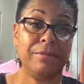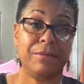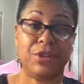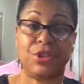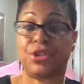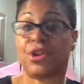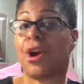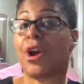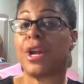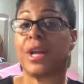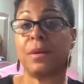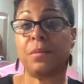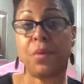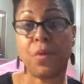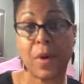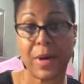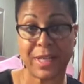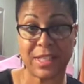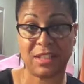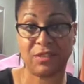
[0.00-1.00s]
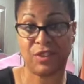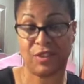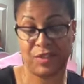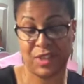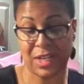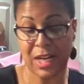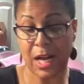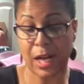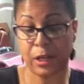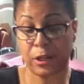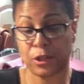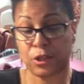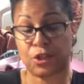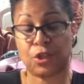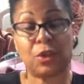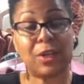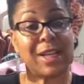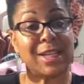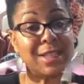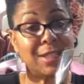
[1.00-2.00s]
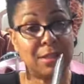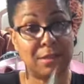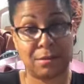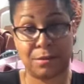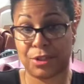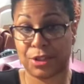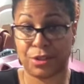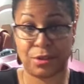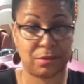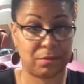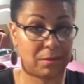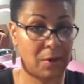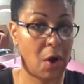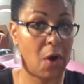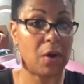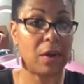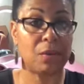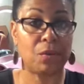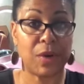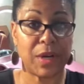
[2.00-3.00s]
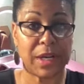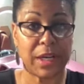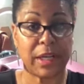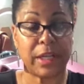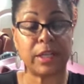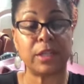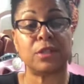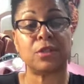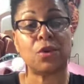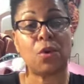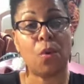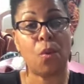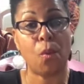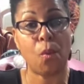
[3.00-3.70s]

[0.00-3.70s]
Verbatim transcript: The starting point is $50. So let's just call it what it is.